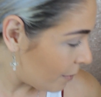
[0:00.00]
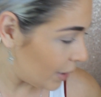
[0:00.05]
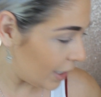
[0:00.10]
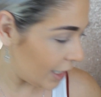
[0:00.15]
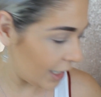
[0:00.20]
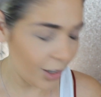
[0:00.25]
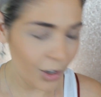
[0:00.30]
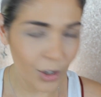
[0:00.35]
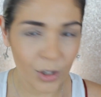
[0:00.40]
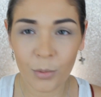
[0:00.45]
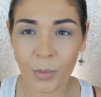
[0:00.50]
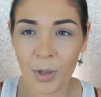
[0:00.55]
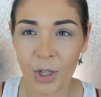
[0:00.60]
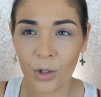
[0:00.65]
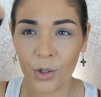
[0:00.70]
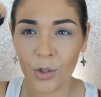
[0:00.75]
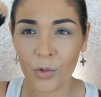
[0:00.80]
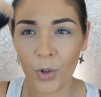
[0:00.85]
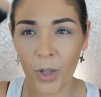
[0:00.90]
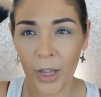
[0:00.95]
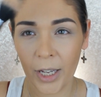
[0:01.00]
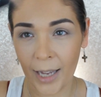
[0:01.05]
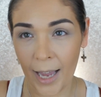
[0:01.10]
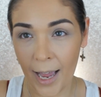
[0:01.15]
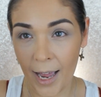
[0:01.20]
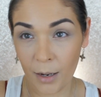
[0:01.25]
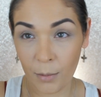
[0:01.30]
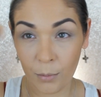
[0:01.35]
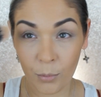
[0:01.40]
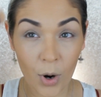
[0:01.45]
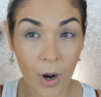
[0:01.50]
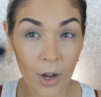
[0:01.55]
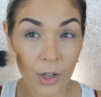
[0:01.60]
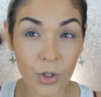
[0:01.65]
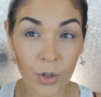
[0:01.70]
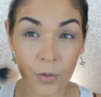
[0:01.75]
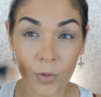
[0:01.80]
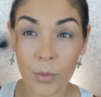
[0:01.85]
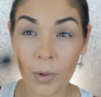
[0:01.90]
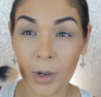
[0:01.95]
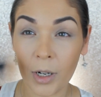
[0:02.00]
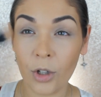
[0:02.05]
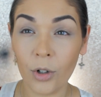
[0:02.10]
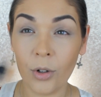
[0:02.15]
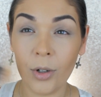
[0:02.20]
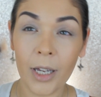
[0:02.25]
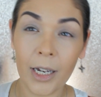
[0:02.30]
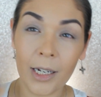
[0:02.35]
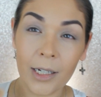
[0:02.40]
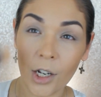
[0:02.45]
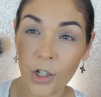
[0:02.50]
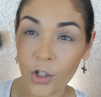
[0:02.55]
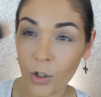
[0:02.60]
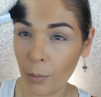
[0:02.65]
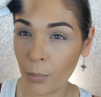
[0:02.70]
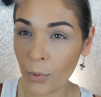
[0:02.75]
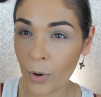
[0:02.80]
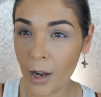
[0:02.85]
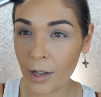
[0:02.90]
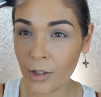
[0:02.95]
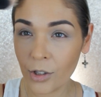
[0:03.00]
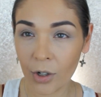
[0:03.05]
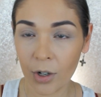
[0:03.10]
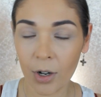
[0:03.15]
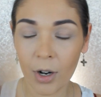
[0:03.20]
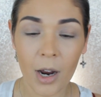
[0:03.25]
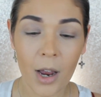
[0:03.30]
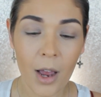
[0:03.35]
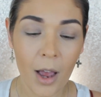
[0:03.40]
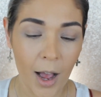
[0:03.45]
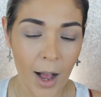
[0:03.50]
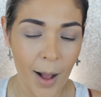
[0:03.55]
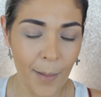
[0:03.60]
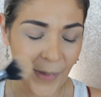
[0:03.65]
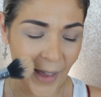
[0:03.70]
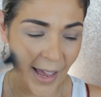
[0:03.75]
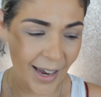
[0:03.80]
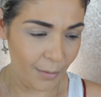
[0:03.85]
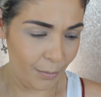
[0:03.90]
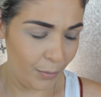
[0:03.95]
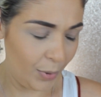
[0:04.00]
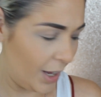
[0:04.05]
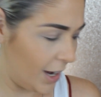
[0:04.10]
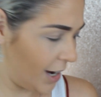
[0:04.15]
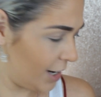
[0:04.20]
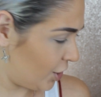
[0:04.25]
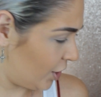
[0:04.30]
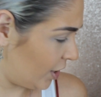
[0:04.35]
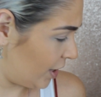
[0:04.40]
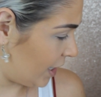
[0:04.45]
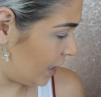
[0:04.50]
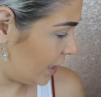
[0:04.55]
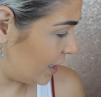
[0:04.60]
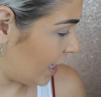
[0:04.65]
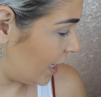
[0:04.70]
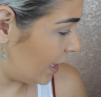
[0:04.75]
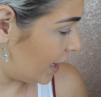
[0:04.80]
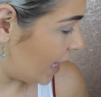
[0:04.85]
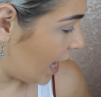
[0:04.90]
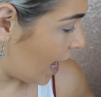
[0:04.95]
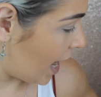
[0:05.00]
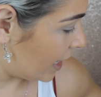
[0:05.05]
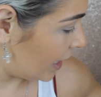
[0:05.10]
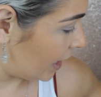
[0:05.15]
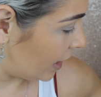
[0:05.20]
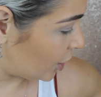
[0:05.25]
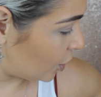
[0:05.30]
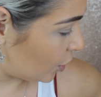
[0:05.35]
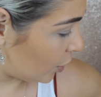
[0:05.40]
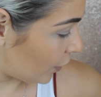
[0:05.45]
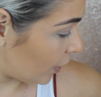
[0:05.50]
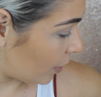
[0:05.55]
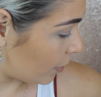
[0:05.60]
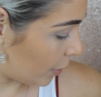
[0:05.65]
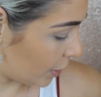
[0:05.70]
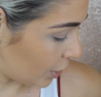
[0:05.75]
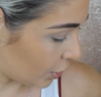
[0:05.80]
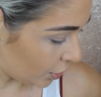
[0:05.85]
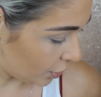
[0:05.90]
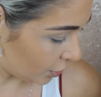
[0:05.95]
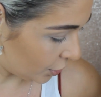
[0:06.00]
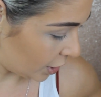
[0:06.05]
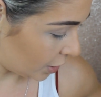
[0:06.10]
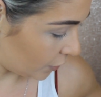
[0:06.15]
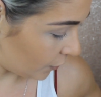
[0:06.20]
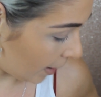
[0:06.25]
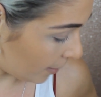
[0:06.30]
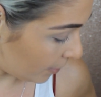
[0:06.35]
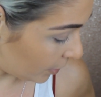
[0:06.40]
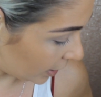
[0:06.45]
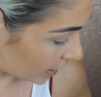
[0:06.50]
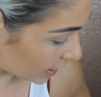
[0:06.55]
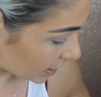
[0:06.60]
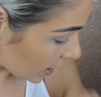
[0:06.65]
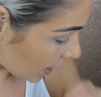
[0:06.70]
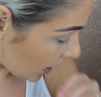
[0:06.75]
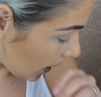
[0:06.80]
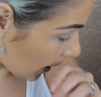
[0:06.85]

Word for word: But it could also be used for like adding bronzer if you want a little light touch of bronzer, um, adding blush and things like that. Like dual fiber brushes are just fabulous.